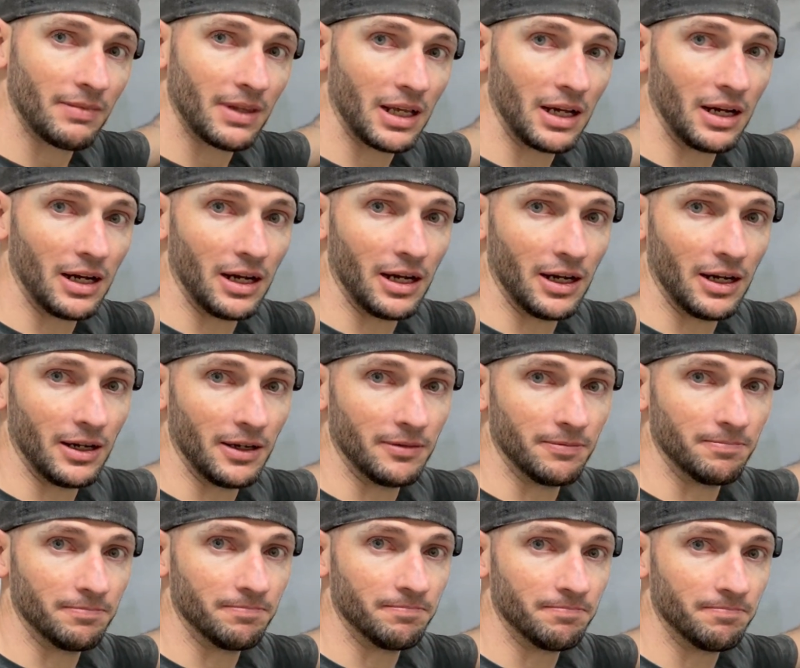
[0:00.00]

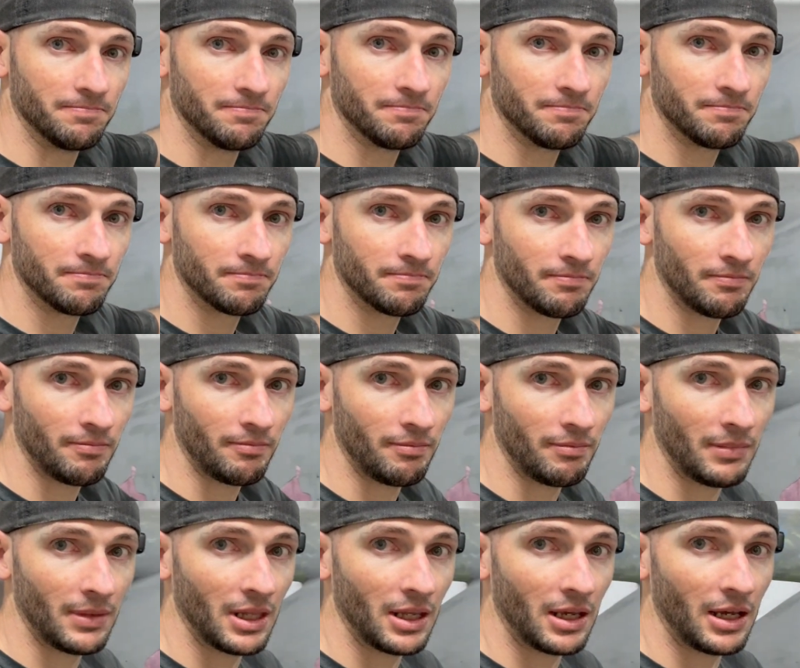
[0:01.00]
And
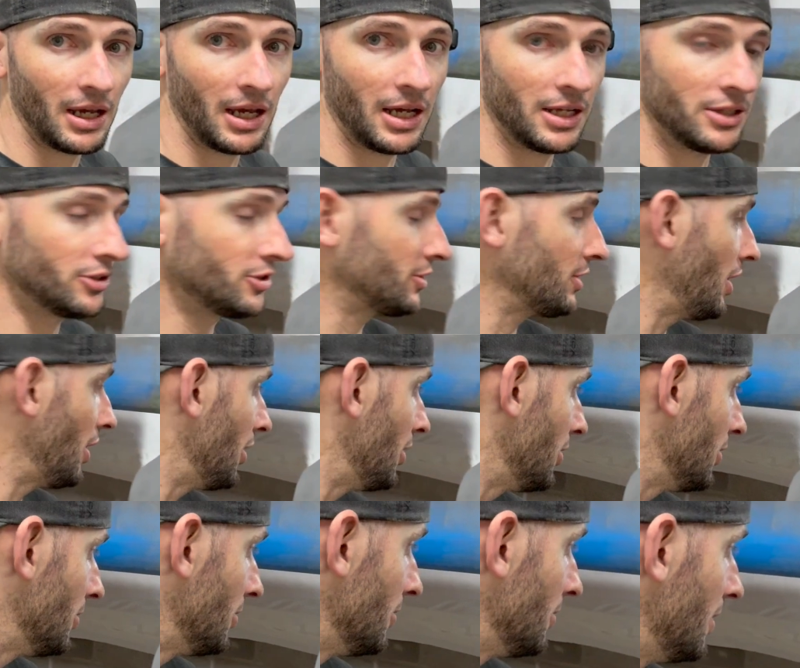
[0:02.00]

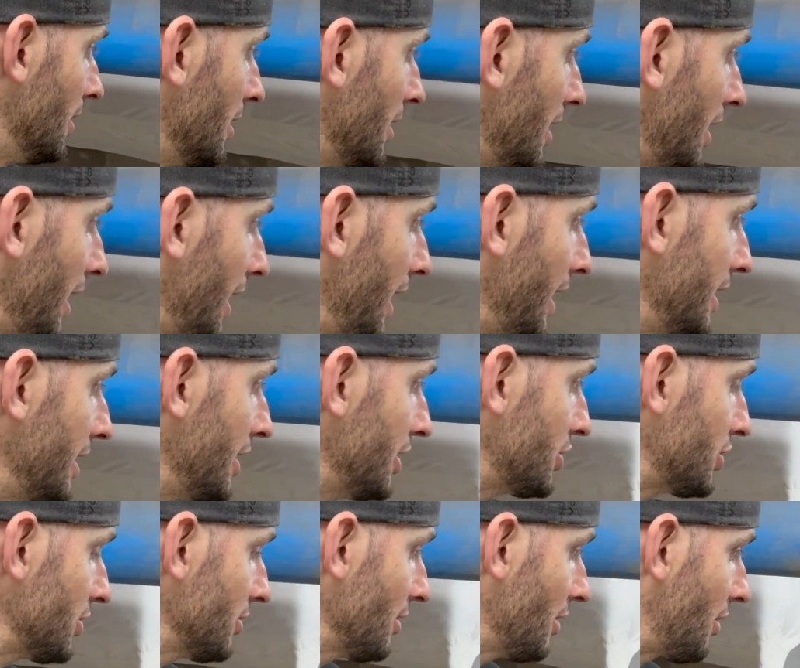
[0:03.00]
so I
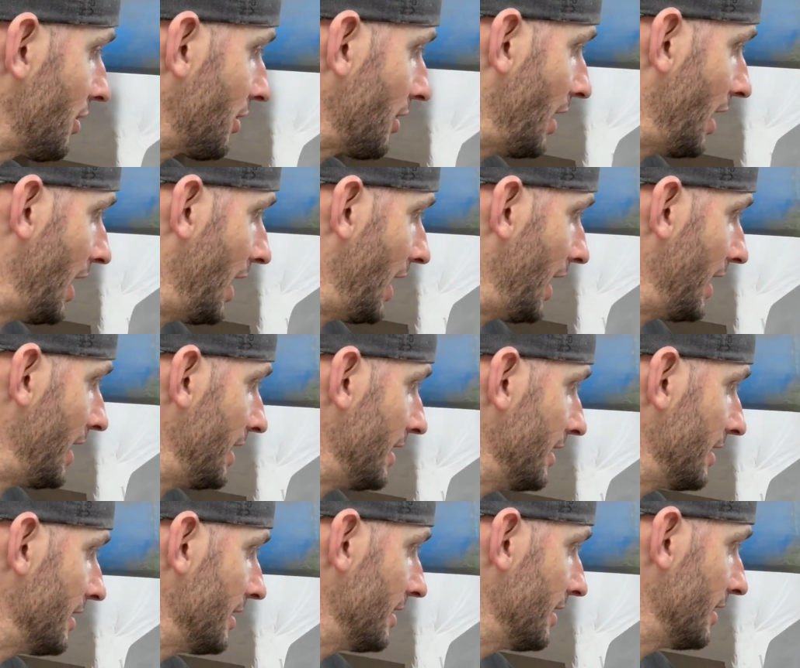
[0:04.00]
initially thought,
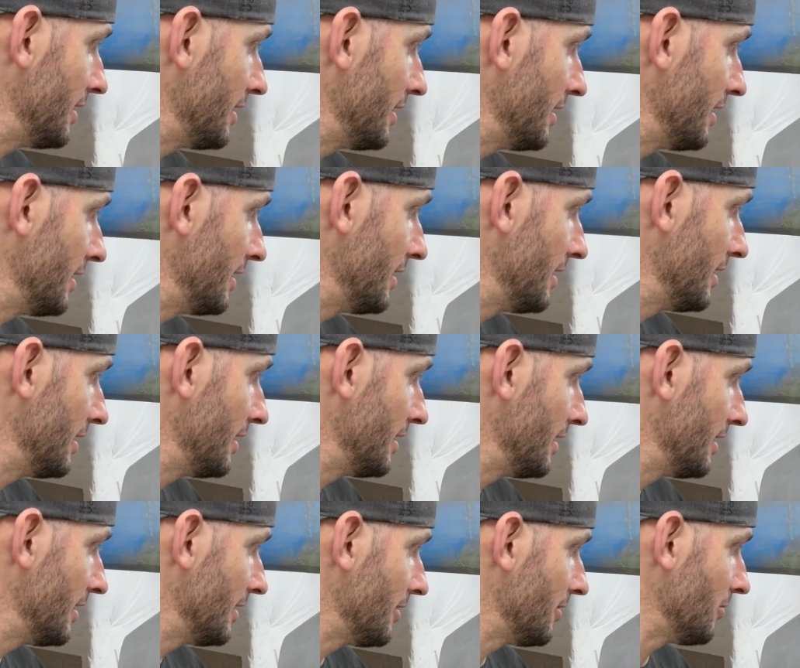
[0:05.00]

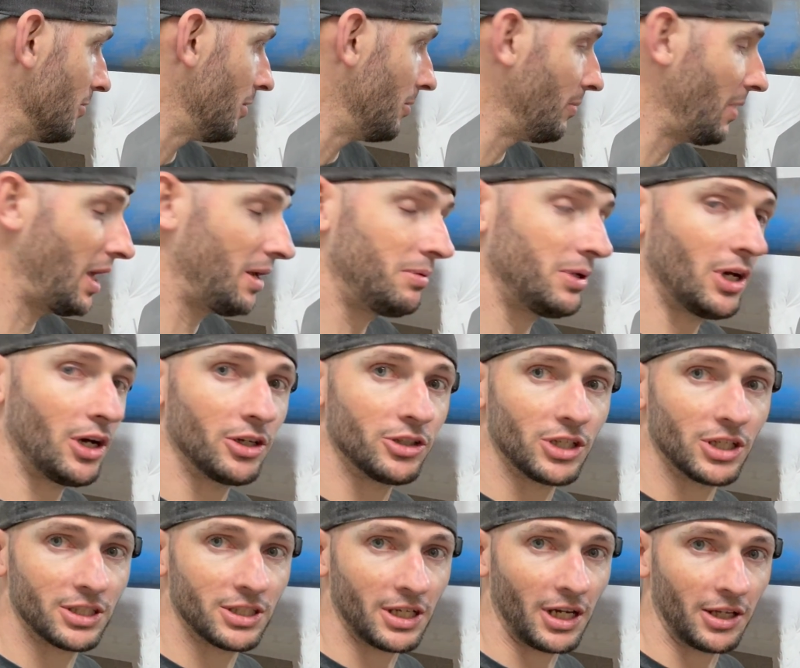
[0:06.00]
well, maybe I'll
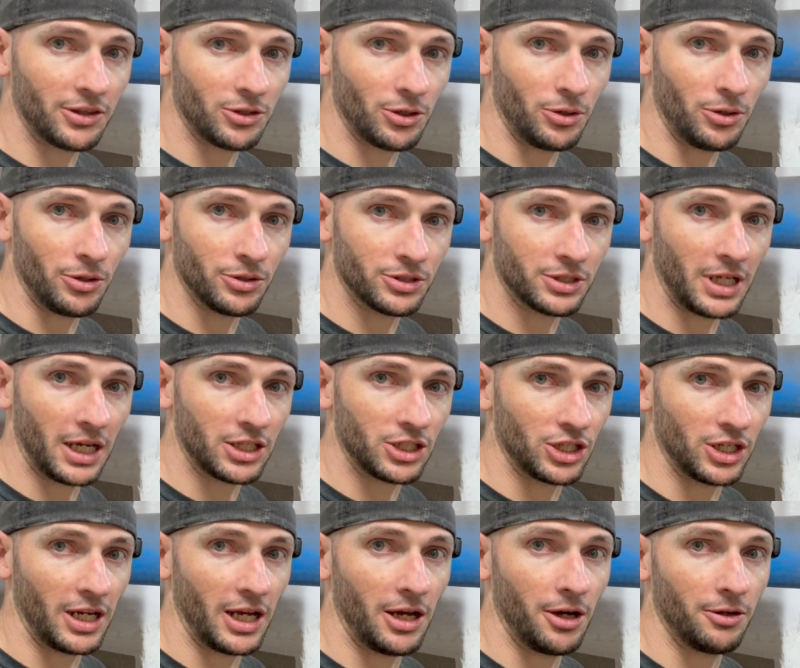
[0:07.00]
just cut the whole
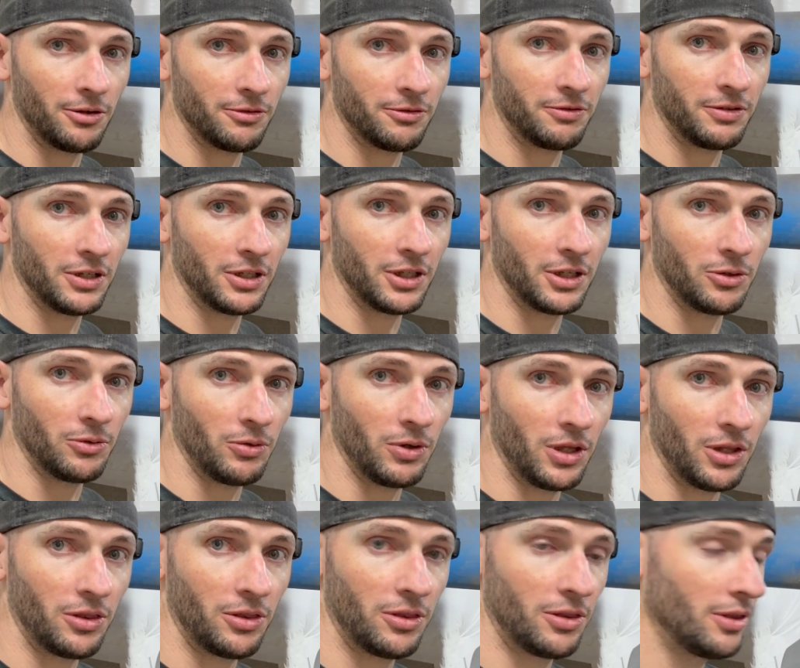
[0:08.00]
section out, fill it
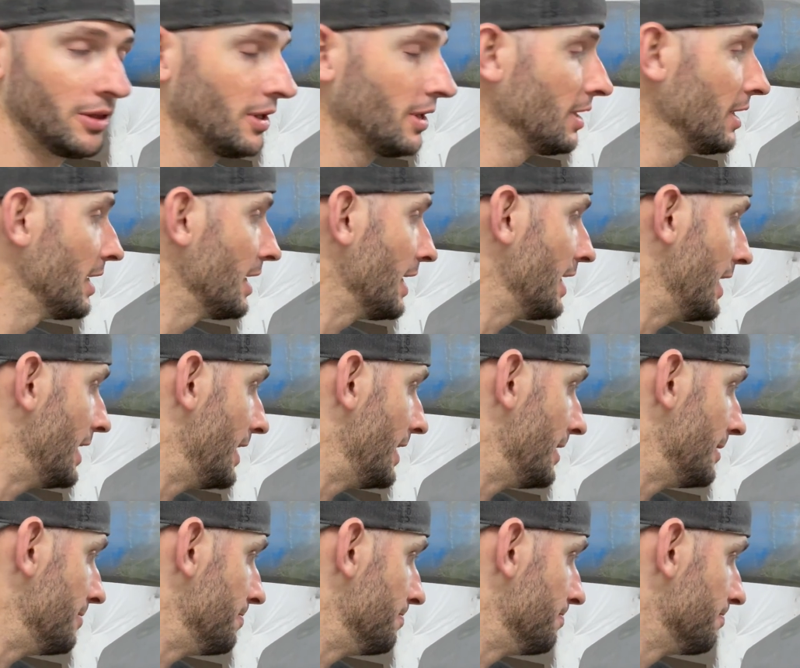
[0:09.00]
with
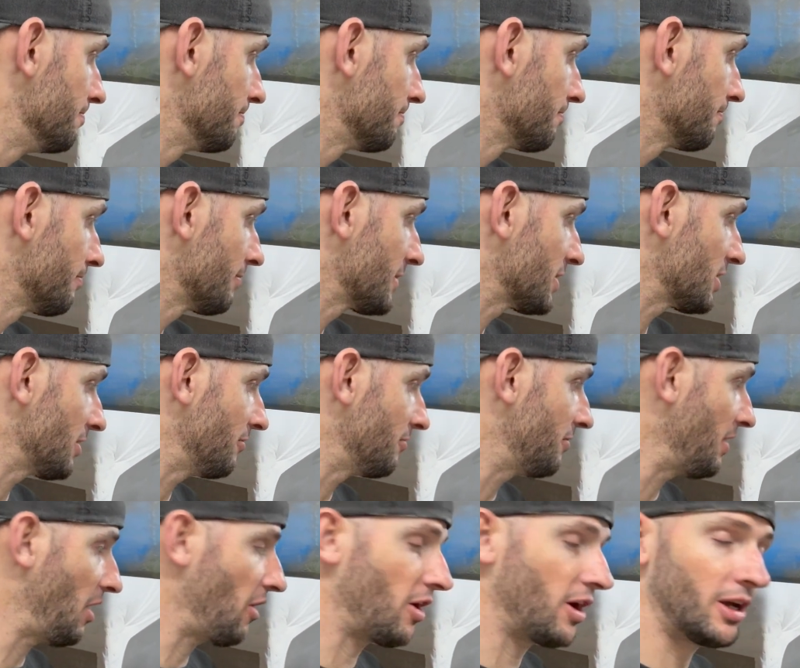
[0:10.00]
some
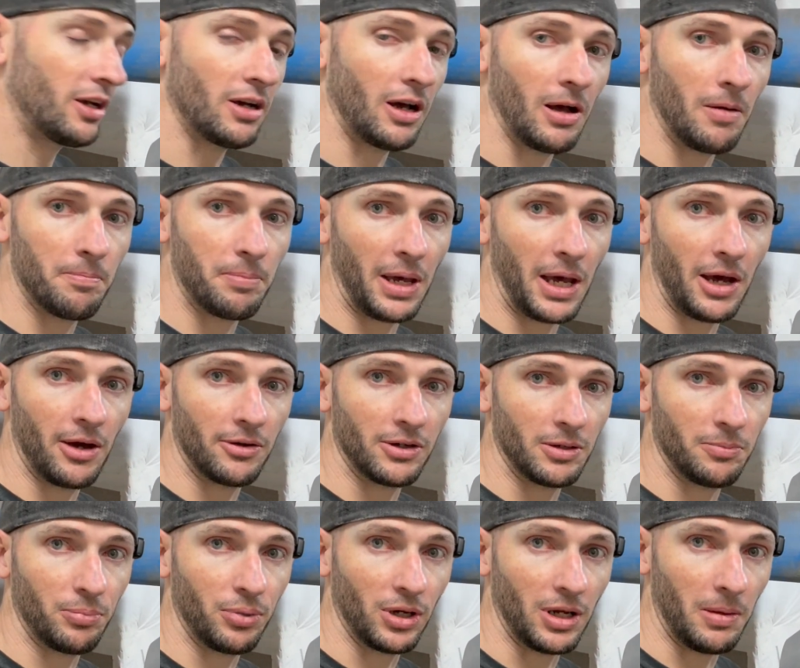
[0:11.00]
fairing compound
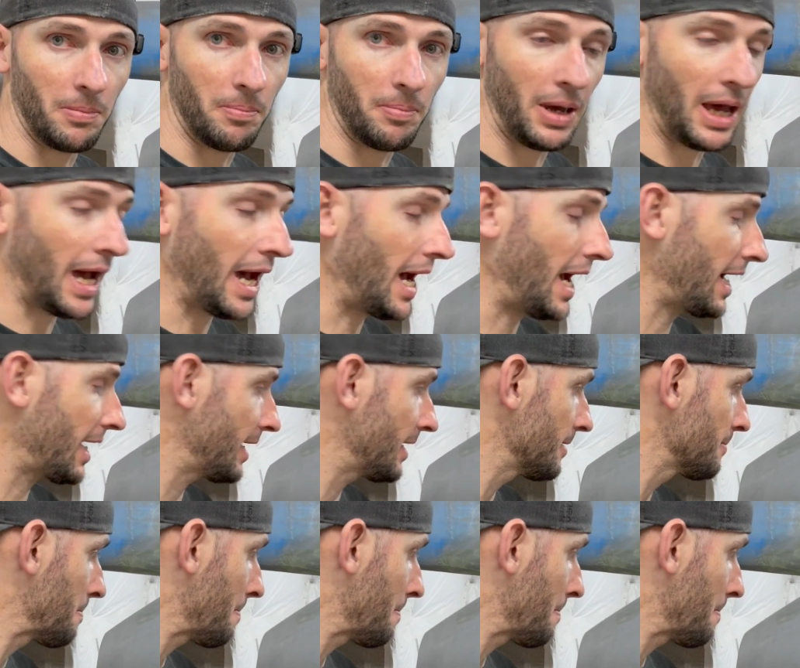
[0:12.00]
and put it back.